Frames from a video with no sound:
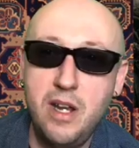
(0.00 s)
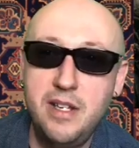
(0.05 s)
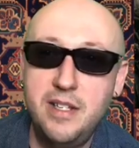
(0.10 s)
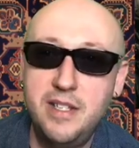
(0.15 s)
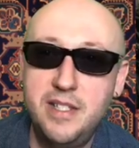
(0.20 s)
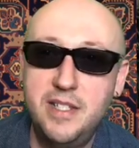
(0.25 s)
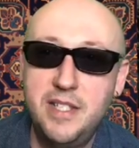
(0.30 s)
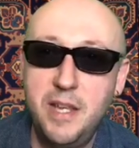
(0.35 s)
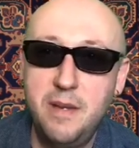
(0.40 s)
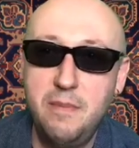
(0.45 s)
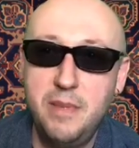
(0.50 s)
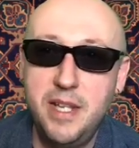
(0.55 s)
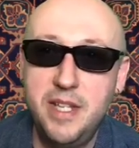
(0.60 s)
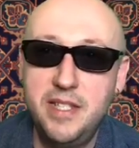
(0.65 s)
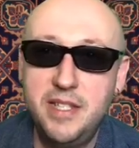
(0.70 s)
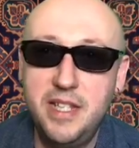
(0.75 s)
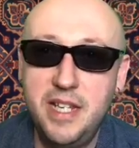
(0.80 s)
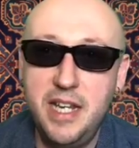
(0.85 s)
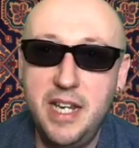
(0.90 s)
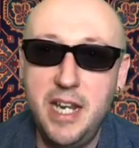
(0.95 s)
to send me a
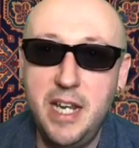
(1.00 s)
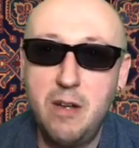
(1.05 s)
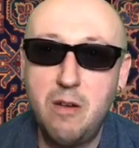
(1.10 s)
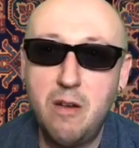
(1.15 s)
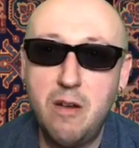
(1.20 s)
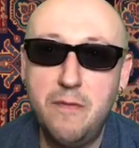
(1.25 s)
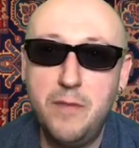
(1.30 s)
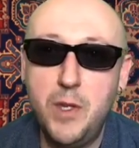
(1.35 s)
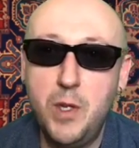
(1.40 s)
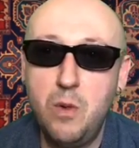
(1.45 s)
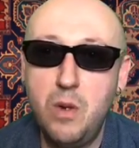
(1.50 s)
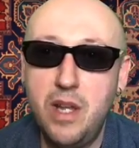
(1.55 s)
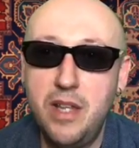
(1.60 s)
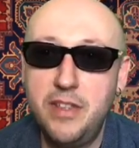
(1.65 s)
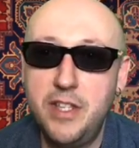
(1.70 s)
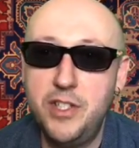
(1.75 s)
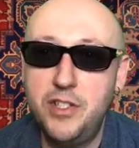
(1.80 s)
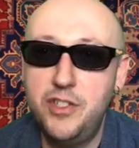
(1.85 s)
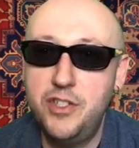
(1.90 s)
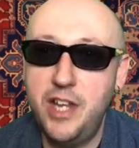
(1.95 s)
CD to review
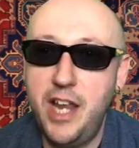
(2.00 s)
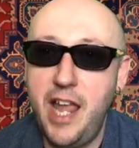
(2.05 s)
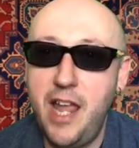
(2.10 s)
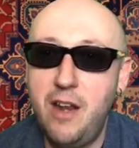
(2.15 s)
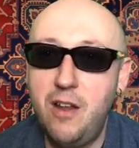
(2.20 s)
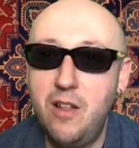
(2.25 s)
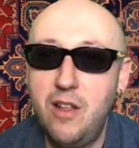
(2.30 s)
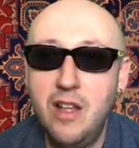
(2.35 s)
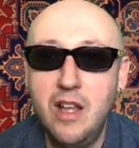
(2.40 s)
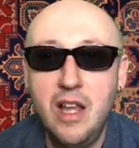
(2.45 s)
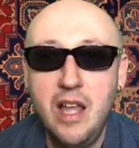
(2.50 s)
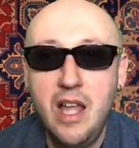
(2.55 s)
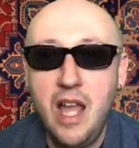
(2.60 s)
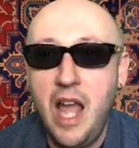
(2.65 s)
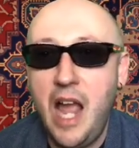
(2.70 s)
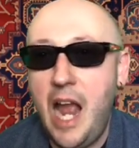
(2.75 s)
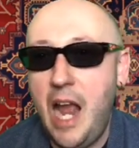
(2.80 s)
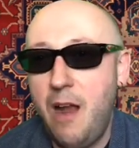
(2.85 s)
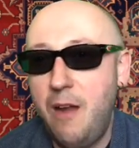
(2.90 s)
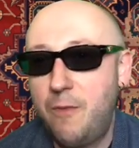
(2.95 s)
on this channel,
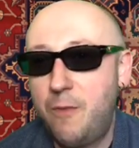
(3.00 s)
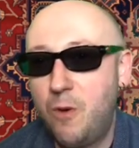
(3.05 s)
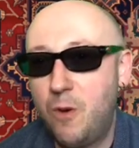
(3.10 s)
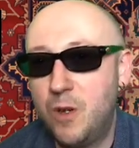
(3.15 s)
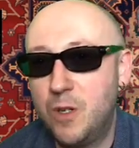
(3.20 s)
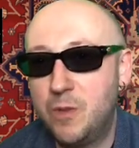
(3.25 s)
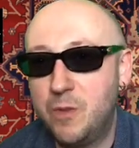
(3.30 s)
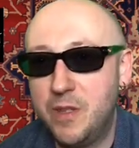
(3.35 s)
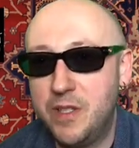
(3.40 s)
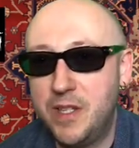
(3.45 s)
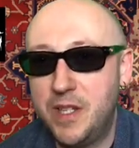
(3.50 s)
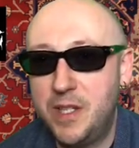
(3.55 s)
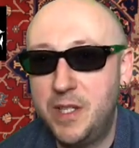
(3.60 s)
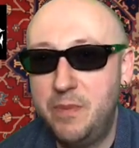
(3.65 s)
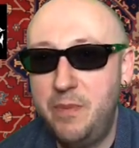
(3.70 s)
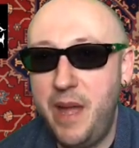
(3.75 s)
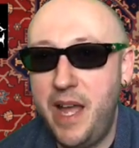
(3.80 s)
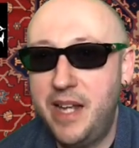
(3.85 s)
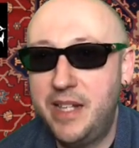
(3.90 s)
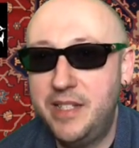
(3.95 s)
I, of course, was
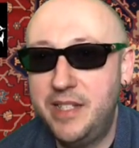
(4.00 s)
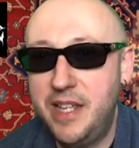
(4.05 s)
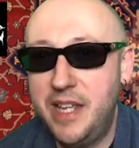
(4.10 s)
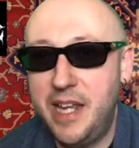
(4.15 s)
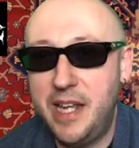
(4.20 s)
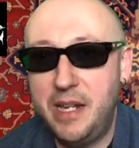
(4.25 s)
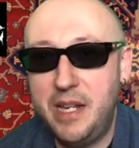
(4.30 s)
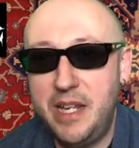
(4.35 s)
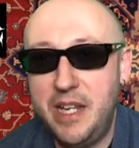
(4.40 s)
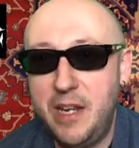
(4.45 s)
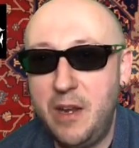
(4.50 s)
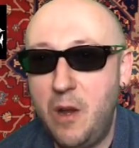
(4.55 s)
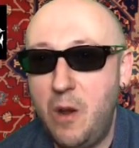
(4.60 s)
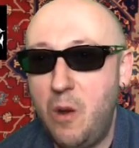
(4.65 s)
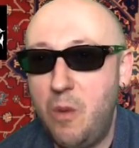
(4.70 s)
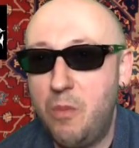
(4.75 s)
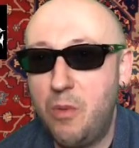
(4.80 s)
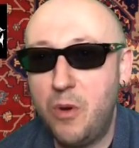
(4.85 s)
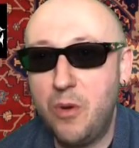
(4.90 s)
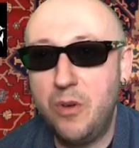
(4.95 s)
expecting,
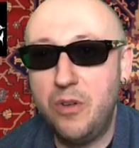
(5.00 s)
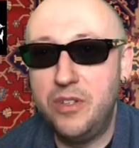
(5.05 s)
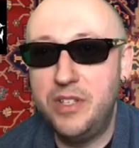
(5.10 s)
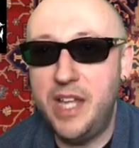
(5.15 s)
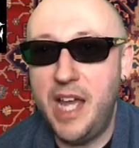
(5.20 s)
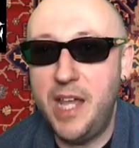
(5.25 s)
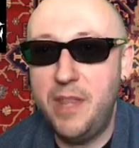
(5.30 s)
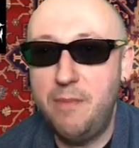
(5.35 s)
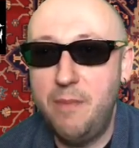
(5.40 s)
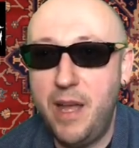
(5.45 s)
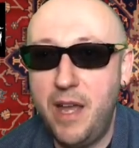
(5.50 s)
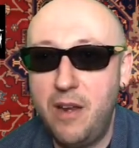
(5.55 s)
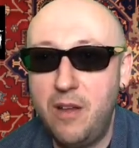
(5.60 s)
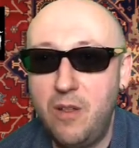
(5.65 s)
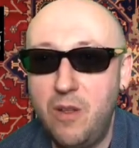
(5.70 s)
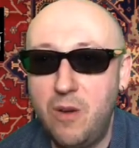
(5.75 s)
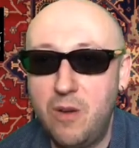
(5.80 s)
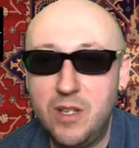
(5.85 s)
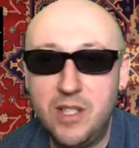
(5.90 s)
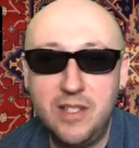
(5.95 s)
brutal death
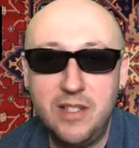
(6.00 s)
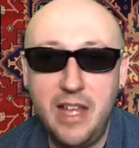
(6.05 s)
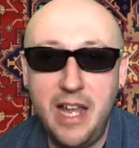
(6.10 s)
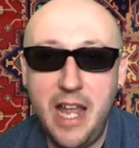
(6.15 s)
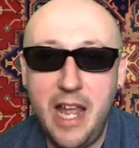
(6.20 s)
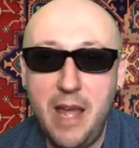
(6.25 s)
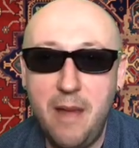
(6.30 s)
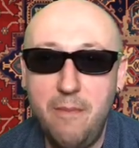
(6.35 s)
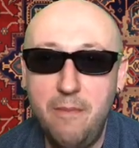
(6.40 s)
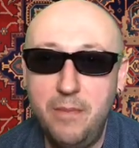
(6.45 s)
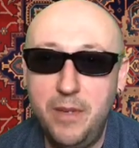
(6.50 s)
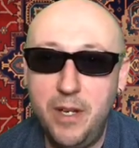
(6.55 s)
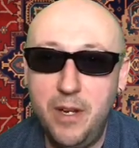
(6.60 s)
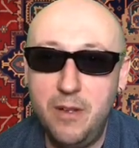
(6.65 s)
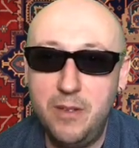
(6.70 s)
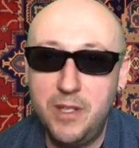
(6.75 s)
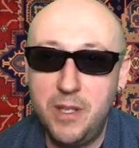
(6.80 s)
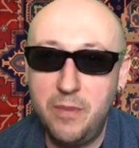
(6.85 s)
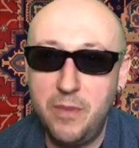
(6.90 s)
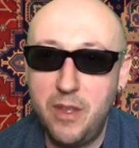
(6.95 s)
metal or slam,
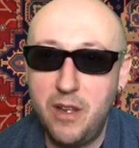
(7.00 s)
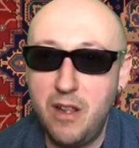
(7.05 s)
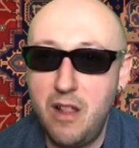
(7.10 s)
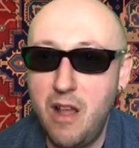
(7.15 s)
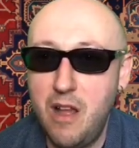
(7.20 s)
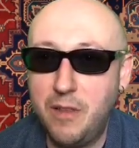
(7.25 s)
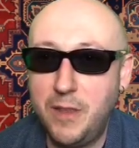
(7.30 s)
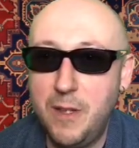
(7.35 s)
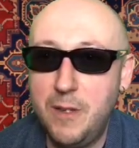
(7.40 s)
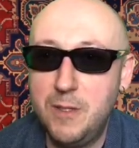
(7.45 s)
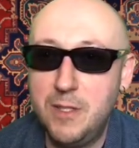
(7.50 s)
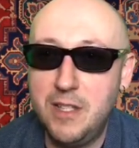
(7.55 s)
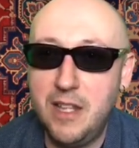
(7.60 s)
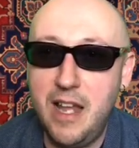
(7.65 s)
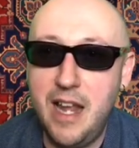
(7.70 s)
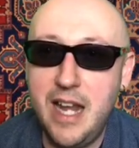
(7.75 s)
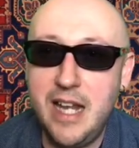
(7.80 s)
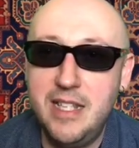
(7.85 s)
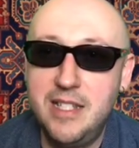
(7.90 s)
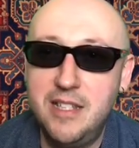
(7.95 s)
something along those
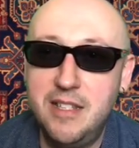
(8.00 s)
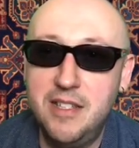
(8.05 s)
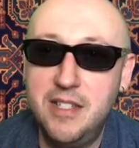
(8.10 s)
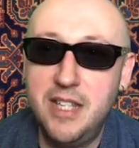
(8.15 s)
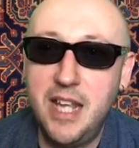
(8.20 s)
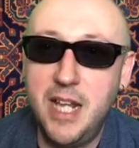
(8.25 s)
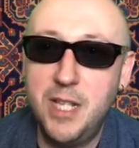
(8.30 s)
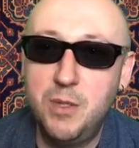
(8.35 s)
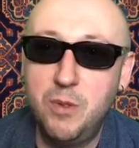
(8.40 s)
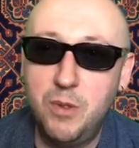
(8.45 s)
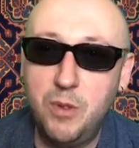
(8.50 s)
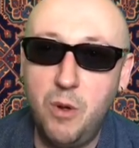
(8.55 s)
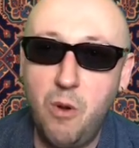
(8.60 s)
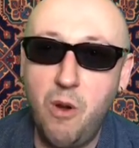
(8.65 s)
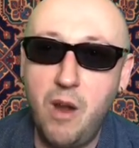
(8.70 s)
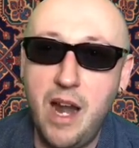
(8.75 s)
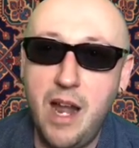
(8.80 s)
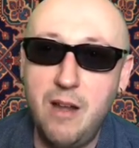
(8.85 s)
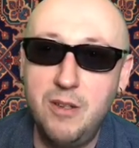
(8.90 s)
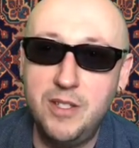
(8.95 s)
lines, since that's what
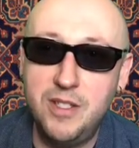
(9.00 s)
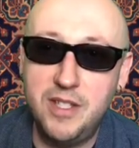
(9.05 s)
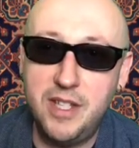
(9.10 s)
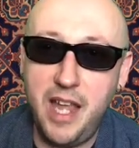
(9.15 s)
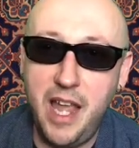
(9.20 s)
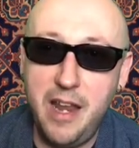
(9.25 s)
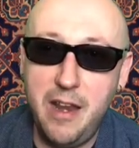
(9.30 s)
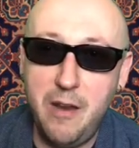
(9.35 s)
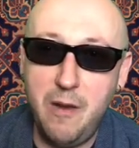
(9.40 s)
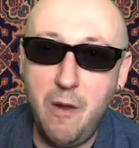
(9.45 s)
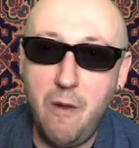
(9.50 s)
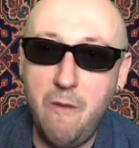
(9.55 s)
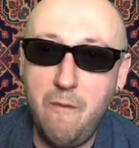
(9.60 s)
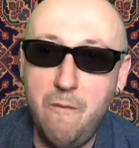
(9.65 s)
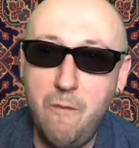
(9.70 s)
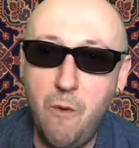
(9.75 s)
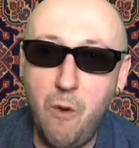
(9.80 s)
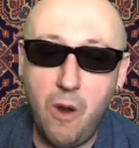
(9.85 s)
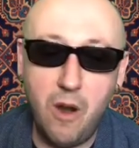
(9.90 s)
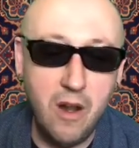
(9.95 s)
Gorehouse is kind of known
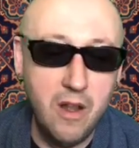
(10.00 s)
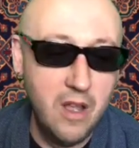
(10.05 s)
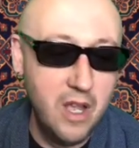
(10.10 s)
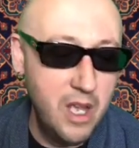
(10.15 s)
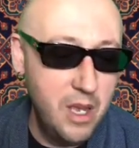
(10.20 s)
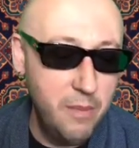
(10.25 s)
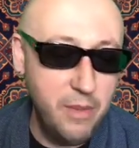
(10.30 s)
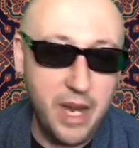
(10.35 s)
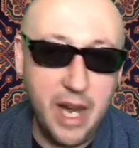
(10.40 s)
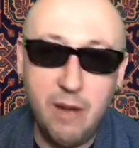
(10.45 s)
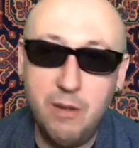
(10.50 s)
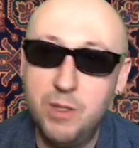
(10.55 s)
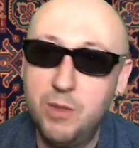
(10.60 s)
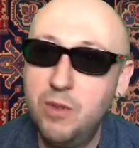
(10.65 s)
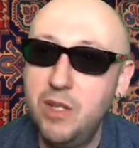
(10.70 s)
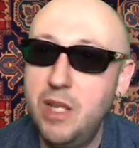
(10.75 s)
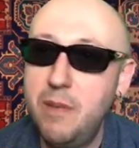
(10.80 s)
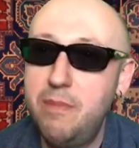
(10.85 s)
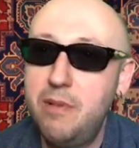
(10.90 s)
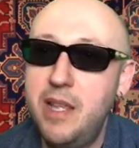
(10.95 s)
for. But I was
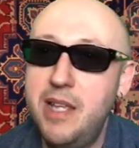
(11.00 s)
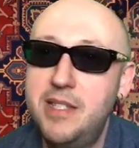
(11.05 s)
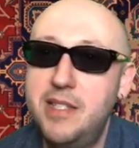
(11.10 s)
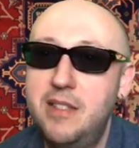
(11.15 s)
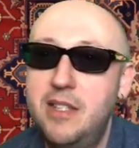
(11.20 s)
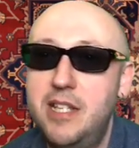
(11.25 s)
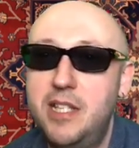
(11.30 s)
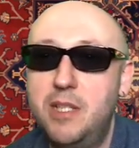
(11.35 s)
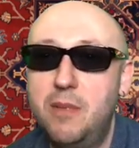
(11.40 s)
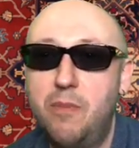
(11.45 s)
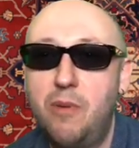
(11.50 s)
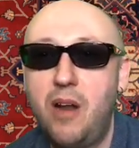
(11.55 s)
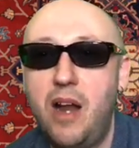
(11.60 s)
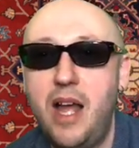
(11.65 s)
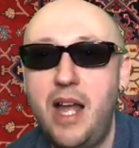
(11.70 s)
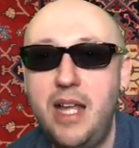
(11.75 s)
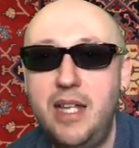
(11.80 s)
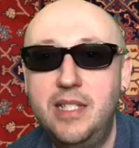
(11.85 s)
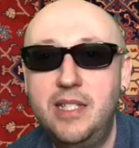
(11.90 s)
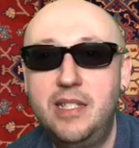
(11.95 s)
really pleasantly
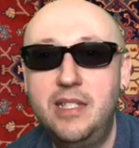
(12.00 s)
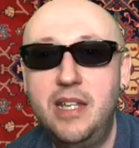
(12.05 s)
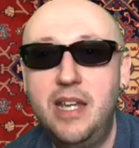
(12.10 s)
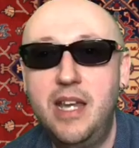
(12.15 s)
surprised